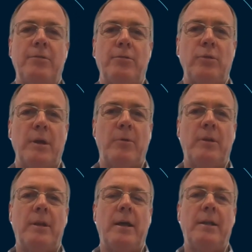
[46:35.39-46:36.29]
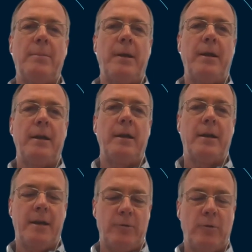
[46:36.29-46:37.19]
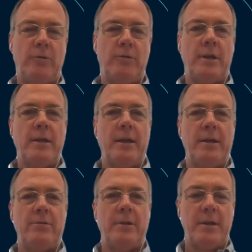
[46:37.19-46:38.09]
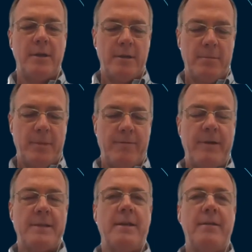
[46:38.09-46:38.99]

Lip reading: No, we have separated, dedicated teams and a framework